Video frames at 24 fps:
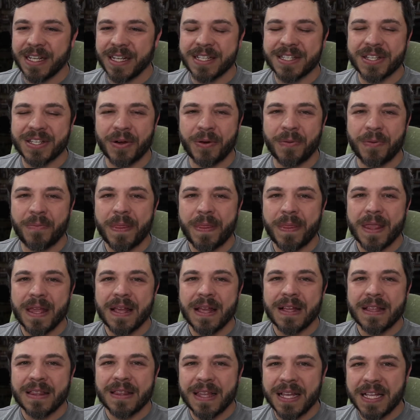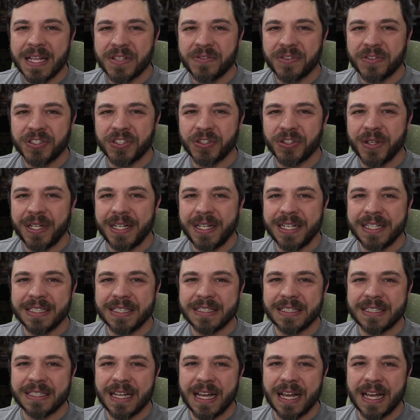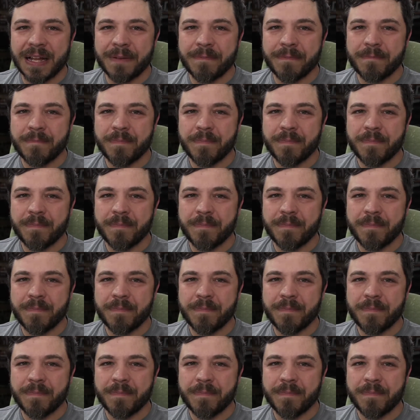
So thanks for joining in today.